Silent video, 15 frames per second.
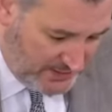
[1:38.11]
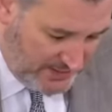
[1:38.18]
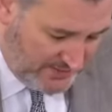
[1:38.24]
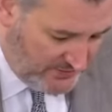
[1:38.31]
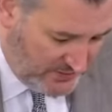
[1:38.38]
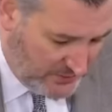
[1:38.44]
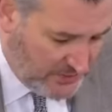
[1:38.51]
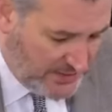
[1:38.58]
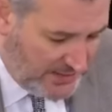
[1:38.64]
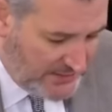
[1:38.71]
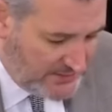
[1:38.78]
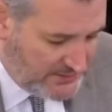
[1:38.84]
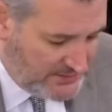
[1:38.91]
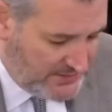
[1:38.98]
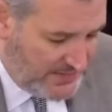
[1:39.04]
and have you
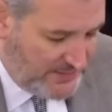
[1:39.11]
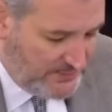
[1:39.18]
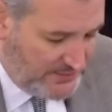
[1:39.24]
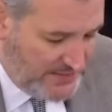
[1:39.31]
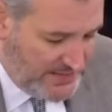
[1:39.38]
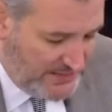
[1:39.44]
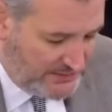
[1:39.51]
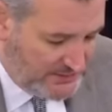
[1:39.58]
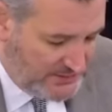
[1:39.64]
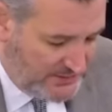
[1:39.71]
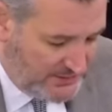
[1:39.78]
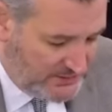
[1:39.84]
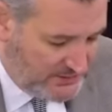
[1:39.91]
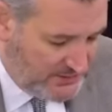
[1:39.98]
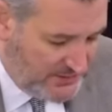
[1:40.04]
gotten timely
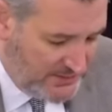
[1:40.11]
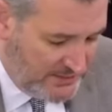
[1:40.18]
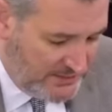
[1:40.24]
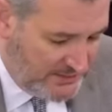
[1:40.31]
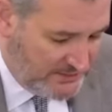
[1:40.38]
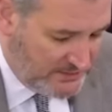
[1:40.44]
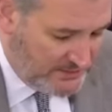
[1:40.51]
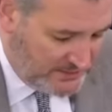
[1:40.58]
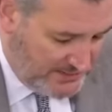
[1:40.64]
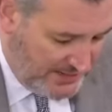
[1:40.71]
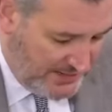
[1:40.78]
access to the